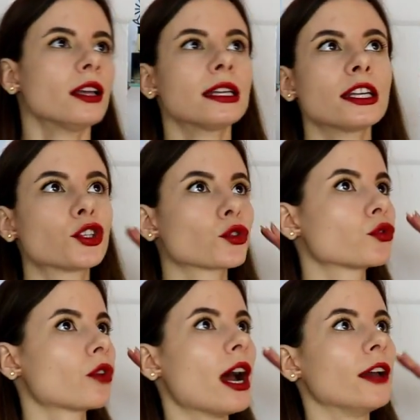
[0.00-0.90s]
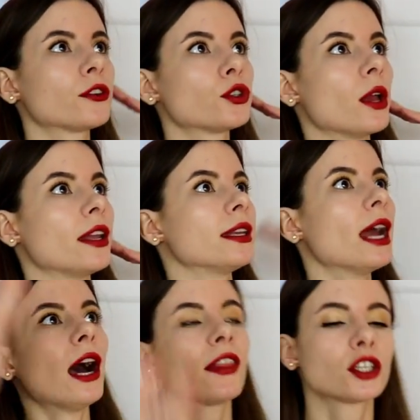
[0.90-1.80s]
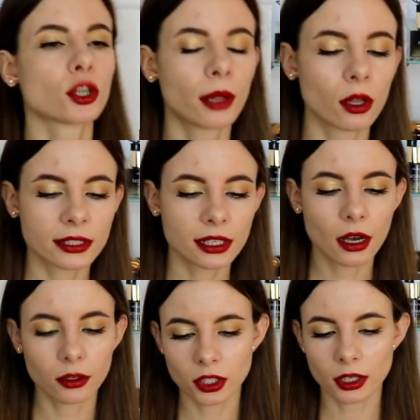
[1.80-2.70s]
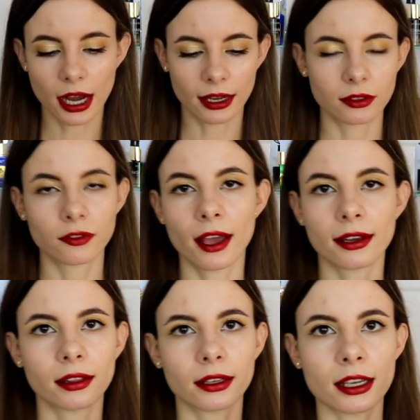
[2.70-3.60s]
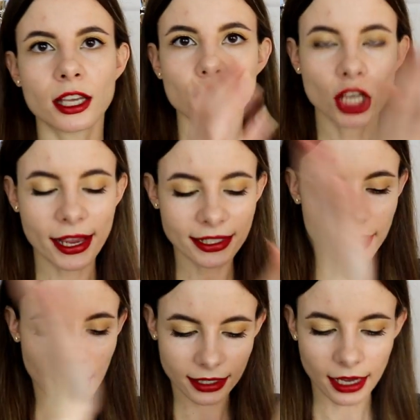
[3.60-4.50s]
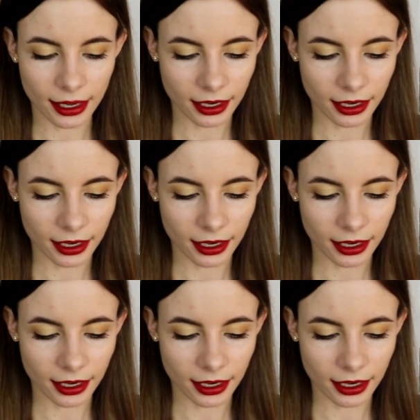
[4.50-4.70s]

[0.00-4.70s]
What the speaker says: needed to drive to another Jo Malone's counter and finally chase it and got